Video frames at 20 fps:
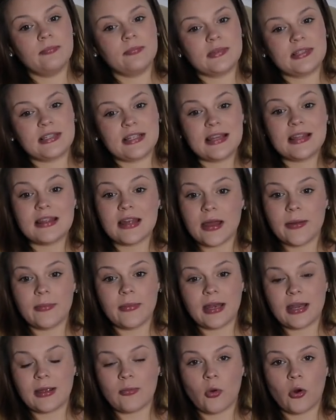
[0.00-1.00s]
see them
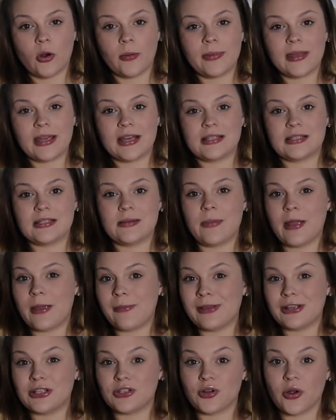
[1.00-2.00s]
anymore because the
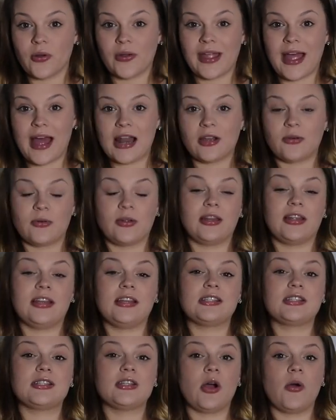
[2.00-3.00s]
baby is growing
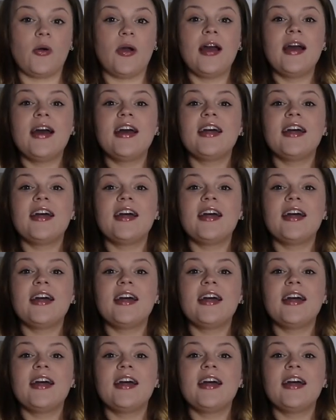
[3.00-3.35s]
adequately. So